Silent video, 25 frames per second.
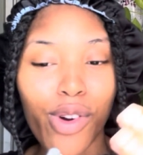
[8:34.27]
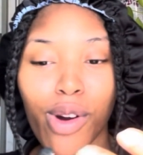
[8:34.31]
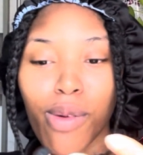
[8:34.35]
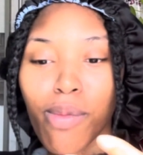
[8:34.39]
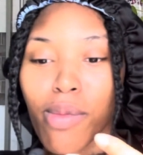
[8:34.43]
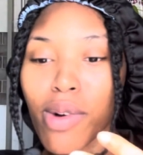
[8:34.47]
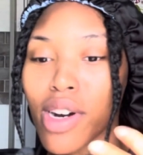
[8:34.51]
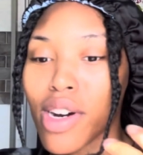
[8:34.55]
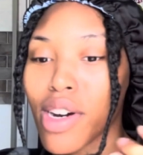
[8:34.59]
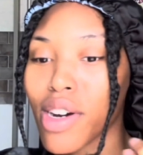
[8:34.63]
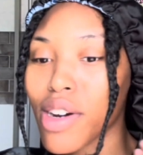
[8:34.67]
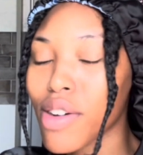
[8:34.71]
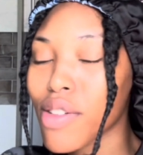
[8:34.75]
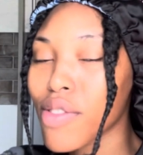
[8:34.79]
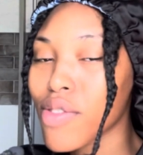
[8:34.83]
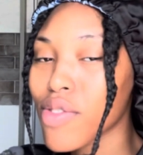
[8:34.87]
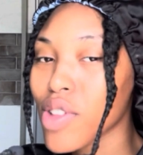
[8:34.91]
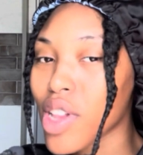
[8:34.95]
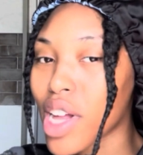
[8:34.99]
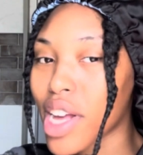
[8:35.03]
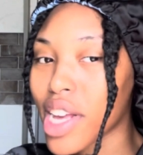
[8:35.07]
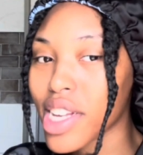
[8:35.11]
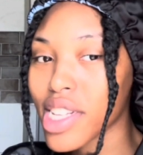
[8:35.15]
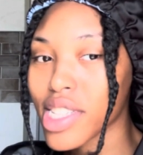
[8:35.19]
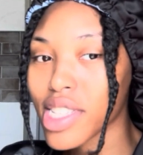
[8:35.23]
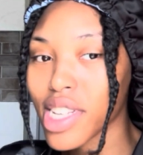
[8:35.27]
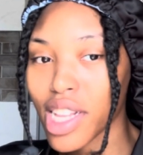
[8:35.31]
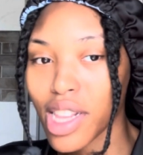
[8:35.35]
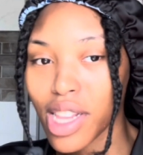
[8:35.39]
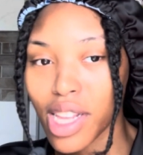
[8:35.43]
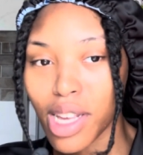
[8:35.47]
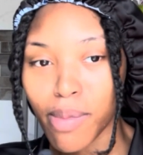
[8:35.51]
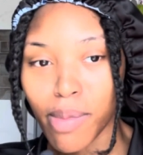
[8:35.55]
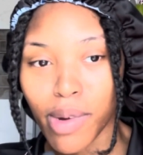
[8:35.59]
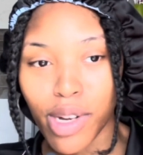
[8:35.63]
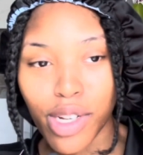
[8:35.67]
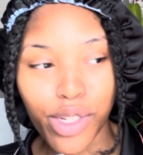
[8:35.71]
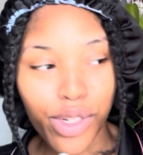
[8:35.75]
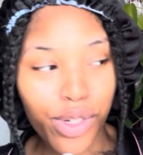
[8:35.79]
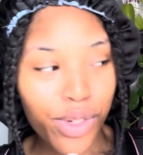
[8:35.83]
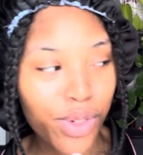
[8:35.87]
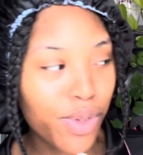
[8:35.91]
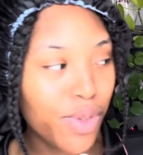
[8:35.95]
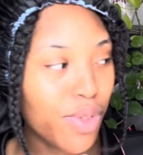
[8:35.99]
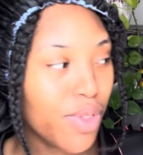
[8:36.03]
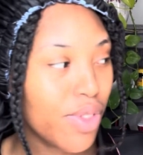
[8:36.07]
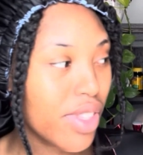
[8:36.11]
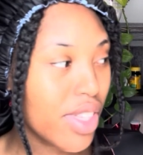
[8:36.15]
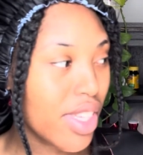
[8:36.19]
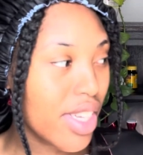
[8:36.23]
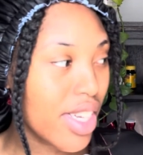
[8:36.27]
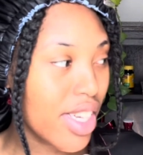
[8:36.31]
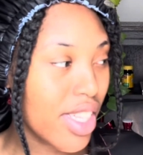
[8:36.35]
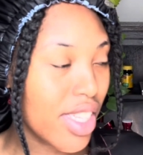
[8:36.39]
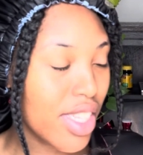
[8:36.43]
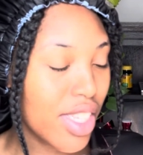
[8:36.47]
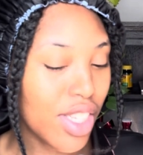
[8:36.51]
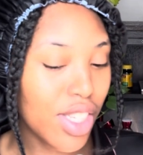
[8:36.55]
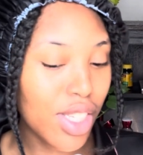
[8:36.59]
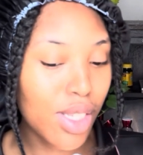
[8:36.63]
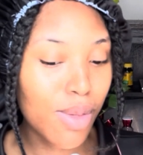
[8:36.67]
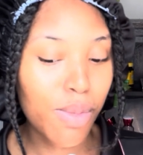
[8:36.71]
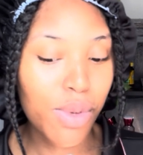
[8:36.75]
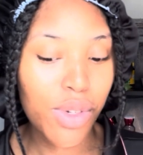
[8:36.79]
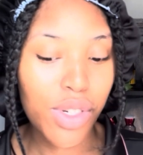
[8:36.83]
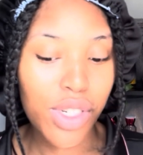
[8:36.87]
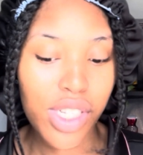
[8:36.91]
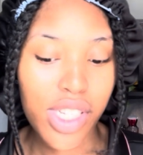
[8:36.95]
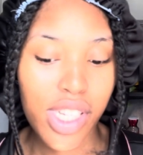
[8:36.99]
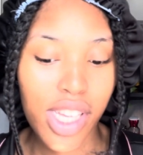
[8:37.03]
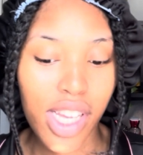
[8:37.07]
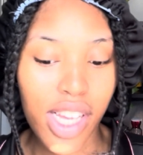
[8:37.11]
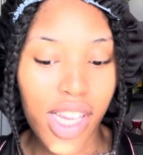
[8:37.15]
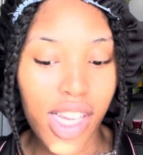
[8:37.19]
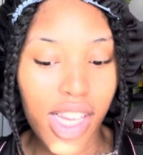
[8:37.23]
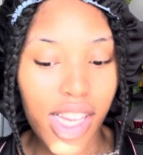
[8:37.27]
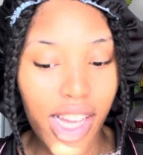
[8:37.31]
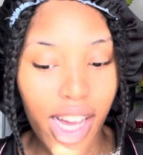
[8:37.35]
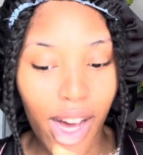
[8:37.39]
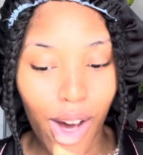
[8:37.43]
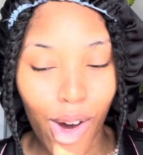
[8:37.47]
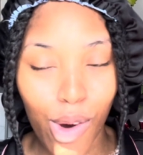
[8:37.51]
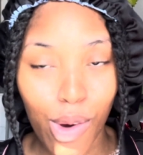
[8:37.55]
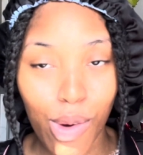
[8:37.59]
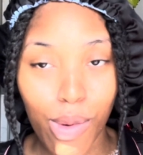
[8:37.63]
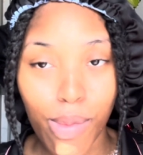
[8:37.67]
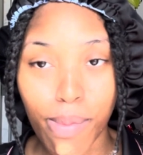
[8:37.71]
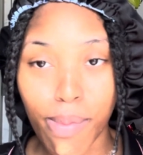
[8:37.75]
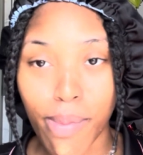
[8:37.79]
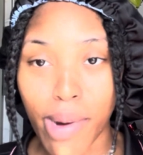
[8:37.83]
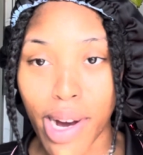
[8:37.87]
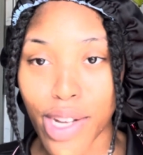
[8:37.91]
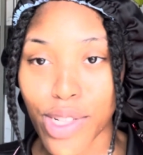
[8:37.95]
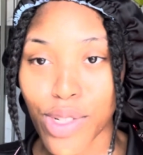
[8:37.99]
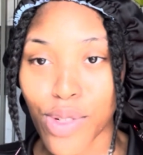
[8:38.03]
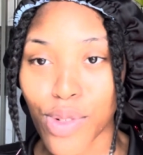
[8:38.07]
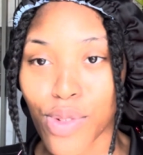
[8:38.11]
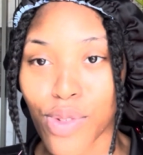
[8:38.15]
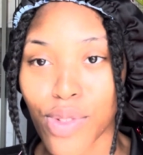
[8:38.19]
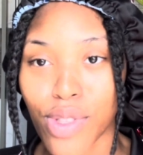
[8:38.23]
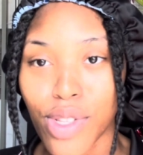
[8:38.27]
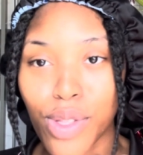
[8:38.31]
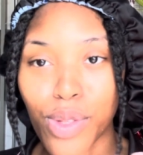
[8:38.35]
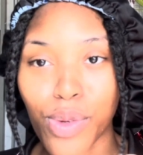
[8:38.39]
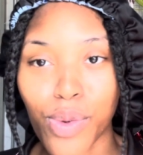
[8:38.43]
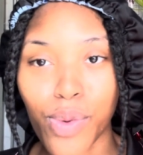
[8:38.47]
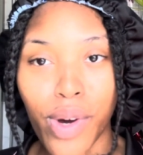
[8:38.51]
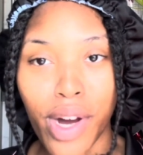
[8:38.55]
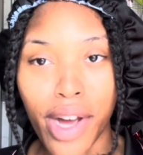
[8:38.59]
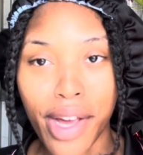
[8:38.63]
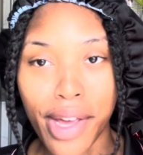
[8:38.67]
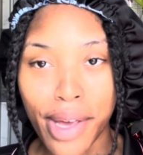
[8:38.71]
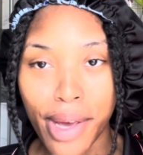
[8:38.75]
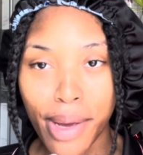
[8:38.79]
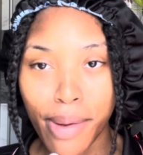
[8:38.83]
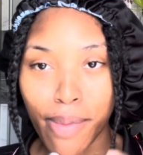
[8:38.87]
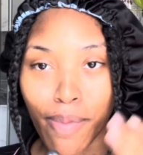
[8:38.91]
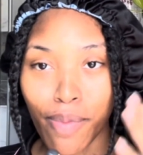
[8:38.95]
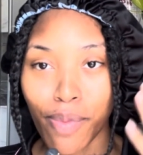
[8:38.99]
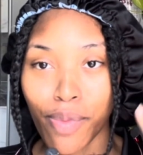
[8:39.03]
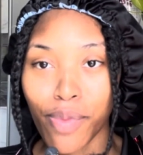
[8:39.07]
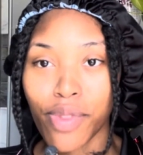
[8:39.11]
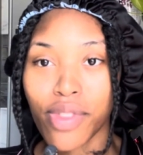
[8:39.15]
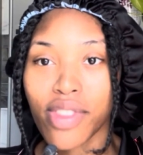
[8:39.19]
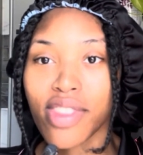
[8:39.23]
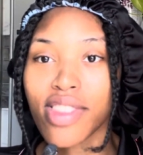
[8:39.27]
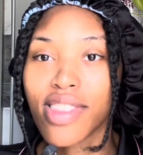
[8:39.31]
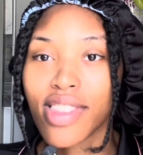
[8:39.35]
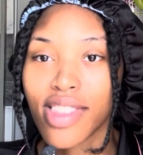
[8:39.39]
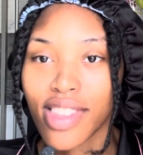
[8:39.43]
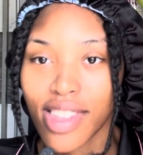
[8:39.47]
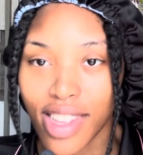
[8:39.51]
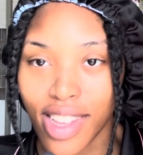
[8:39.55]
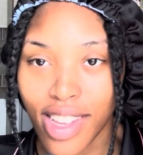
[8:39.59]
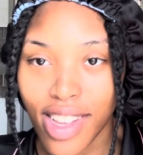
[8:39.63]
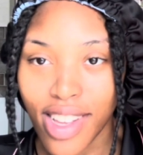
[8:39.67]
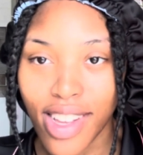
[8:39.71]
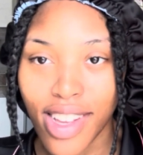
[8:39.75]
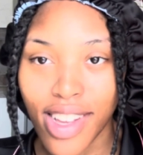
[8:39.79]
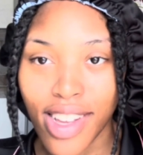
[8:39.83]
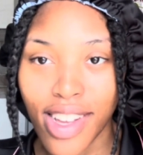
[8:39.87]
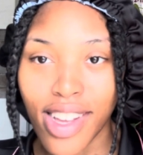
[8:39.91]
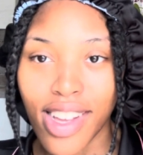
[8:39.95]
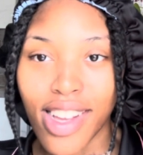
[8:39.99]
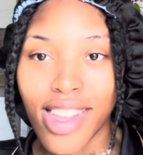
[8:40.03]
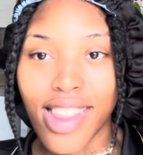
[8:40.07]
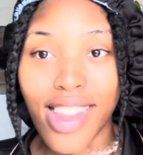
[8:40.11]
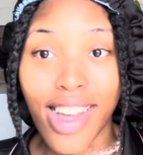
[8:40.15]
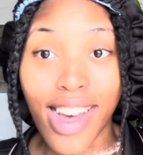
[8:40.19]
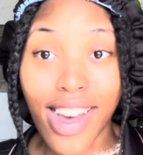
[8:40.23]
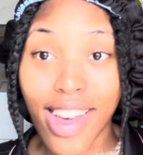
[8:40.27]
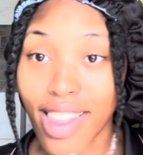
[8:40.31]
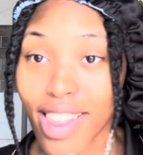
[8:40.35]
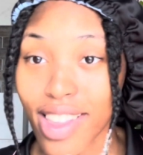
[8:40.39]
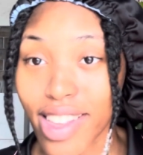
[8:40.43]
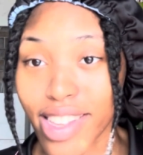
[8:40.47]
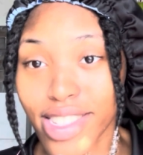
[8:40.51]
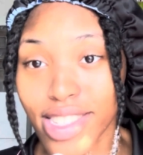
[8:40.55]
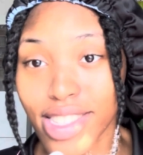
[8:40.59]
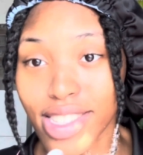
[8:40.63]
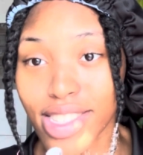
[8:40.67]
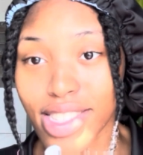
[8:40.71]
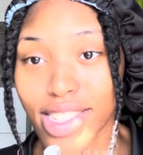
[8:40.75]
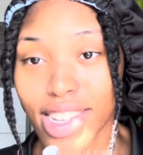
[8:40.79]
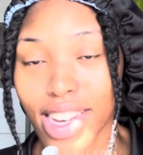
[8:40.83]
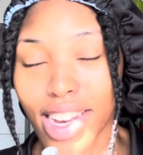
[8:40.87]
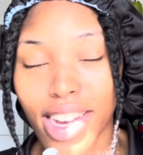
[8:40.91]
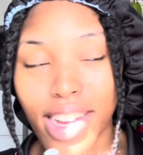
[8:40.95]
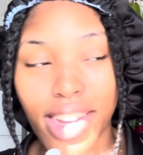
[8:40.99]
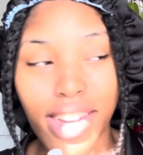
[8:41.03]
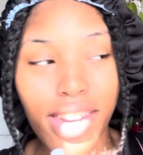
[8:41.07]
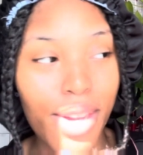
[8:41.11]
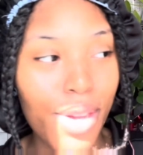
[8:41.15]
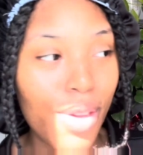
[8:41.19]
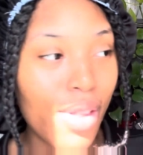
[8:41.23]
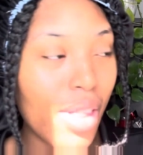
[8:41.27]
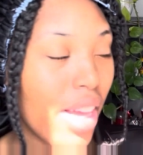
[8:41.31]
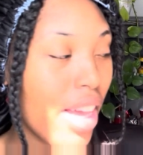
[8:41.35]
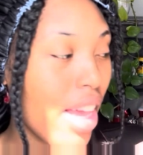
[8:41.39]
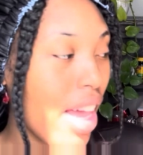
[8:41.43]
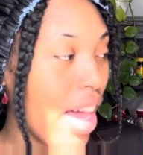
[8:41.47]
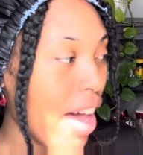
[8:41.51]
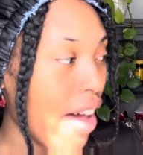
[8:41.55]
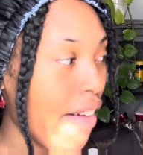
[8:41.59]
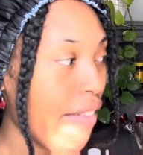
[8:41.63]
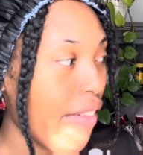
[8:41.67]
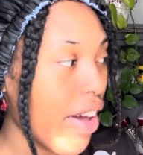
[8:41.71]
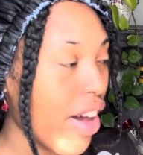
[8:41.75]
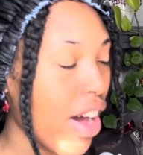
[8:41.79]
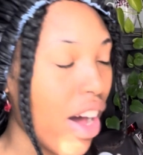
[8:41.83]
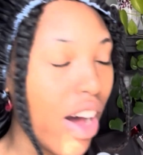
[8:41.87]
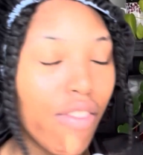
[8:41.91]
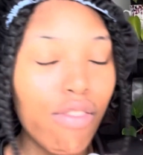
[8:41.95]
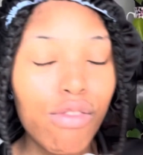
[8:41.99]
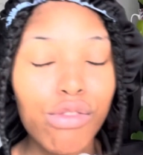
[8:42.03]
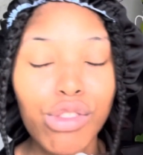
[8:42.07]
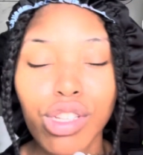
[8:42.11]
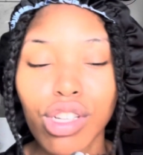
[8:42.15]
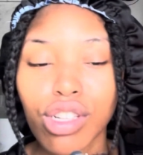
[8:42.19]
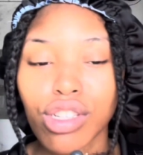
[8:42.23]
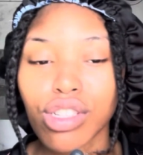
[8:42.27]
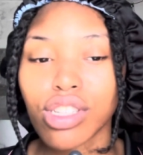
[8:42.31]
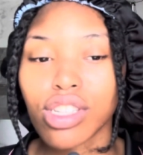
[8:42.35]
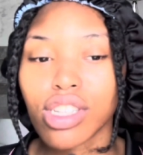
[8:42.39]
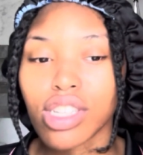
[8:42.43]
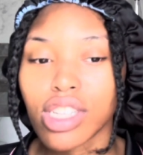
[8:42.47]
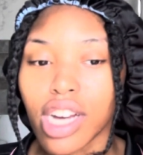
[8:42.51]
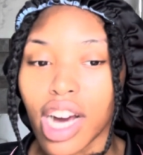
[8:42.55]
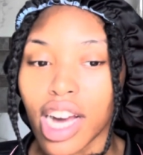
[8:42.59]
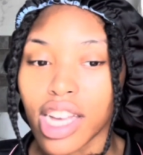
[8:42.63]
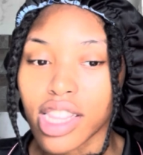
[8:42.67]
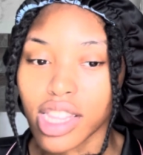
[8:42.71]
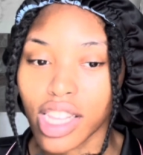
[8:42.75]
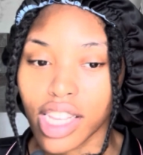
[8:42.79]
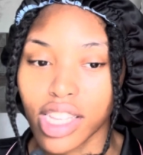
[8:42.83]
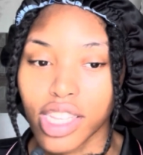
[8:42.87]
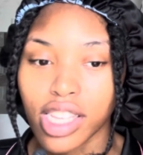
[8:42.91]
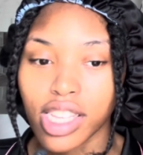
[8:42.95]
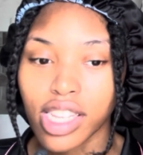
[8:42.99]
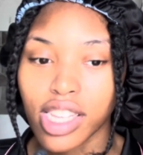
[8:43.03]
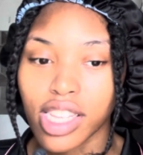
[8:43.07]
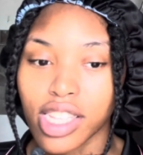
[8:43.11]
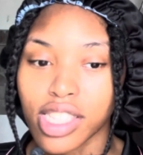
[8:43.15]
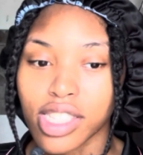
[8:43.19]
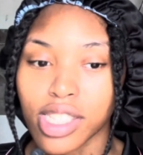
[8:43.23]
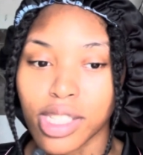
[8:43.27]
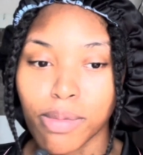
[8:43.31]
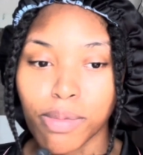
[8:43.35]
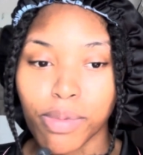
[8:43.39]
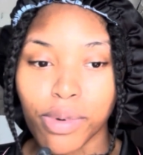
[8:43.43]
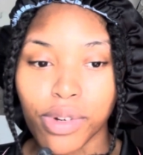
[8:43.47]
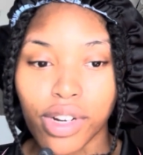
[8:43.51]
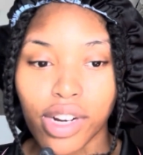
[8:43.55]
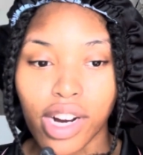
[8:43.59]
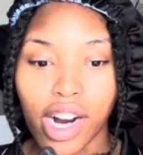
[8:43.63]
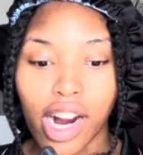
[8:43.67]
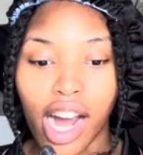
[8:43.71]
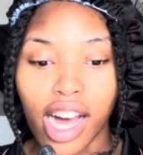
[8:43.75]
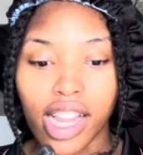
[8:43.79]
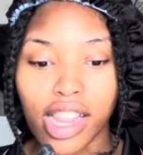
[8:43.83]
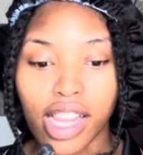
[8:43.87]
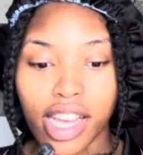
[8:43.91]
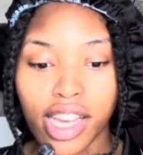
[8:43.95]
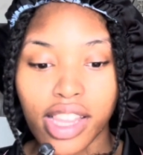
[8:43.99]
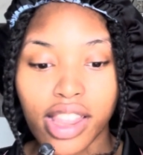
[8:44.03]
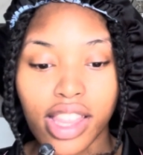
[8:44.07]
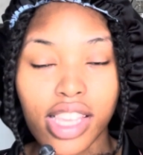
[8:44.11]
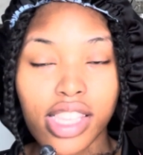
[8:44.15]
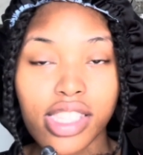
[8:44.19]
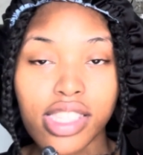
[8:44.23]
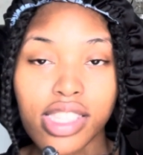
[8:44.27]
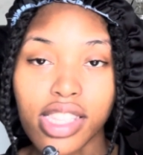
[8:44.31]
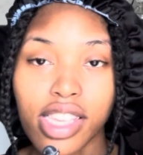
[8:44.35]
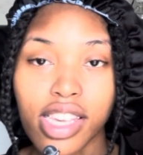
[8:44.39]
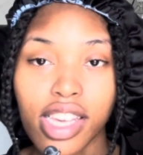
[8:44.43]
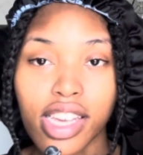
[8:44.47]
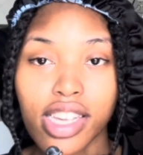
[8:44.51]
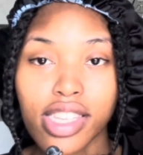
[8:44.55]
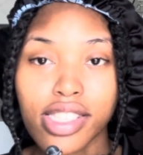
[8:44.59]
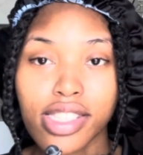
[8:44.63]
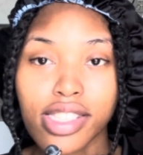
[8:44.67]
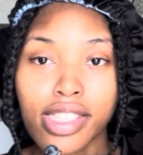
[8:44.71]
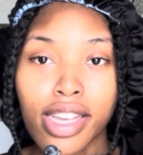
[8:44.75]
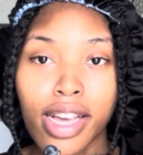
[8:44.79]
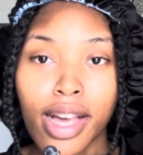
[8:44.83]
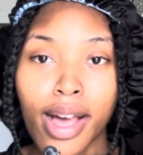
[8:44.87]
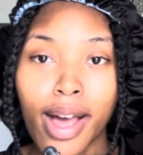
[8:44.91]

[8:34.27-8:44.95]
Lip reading: of like telling my truth and just pushing out my truth and who I am. Like this, I like having conversation. I like getting deeper. I like these things.